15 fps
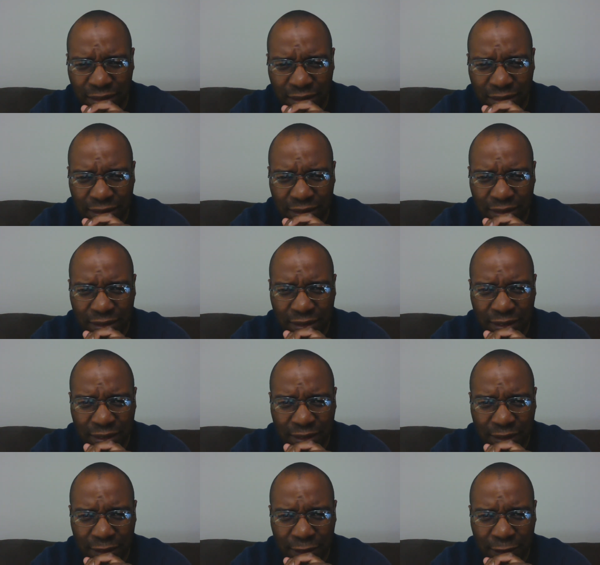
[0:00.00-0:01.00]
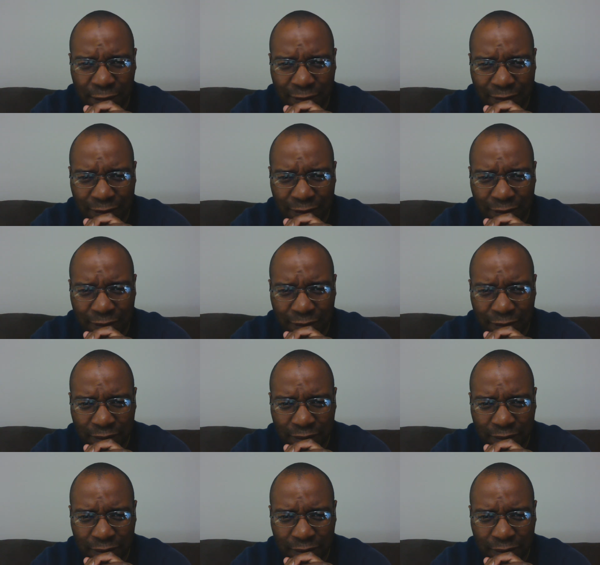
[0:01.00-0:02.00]

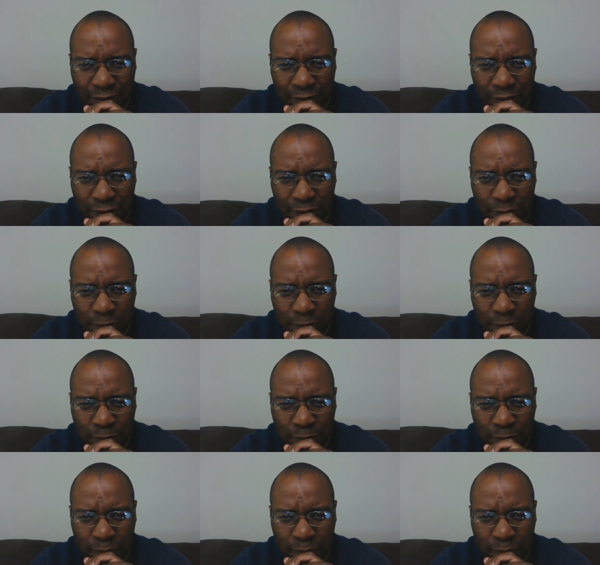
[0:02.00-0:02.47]
No one is speaking in this clip.